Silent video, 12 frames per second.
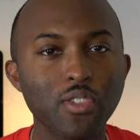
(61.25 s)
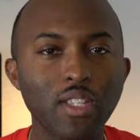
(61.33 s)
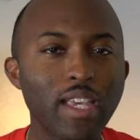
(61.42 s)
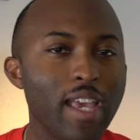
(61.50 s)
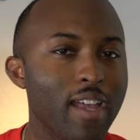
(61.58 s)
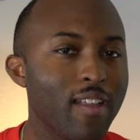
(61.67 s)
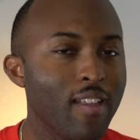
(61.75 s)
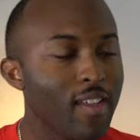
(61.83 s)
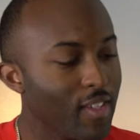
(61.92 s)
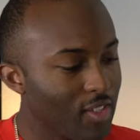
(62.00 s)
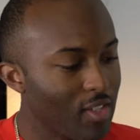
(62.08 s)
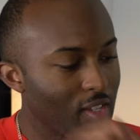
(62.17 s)
She's like, yeah,
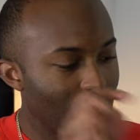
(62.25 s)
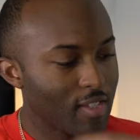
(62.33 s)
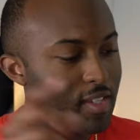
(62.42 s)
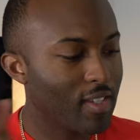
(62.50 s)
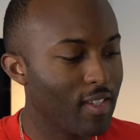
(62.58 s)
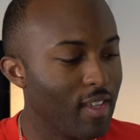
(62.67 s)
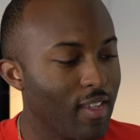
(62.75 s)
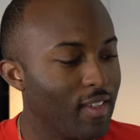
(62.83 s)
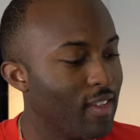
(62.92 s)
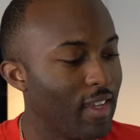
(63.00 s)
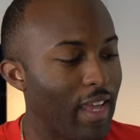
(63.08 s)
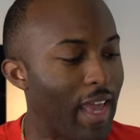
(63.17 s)
she does it.
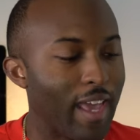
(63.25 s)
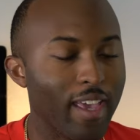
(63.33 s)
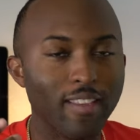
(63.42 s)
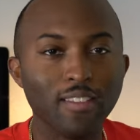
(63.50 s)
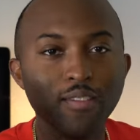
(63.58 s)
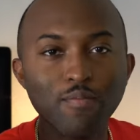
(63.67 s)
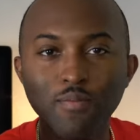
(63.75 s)
And